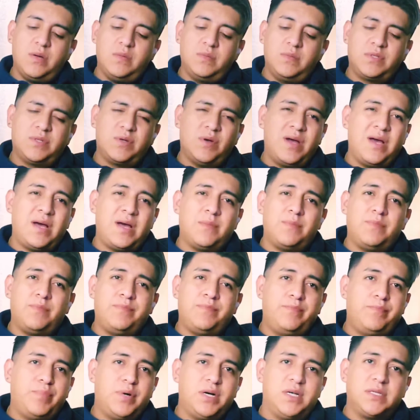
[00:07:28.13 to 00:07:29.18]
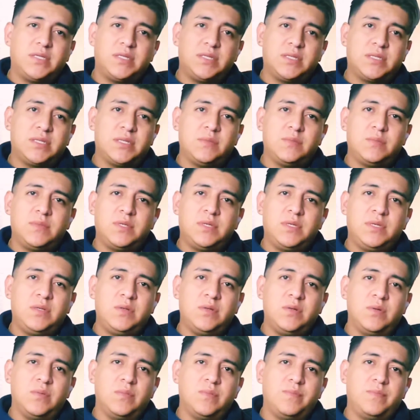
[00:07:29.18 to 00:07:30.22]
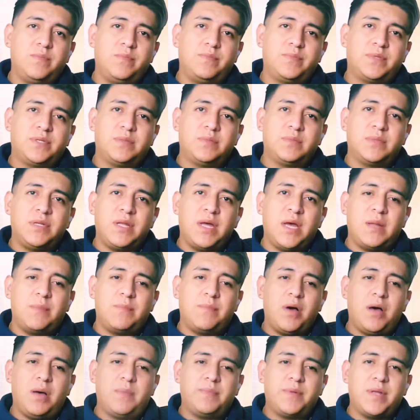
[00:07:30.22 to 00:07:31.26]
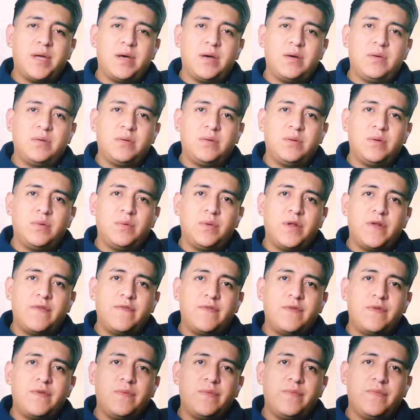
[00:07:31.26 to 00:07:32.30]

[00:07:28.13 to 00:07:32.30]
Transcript: So I had busted something, or something had popped out or whatever.